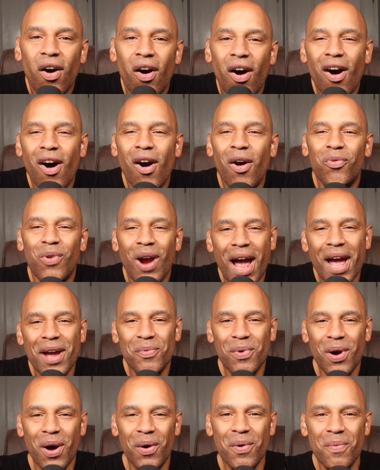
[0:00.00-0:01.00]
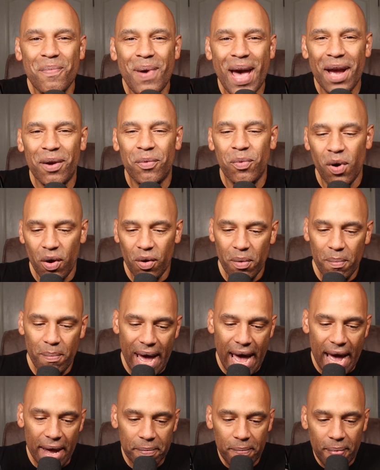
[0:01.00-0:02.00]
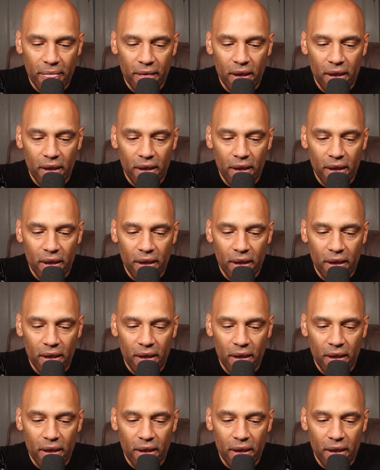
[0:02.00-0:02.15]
All right. Welcome back. Welcome back.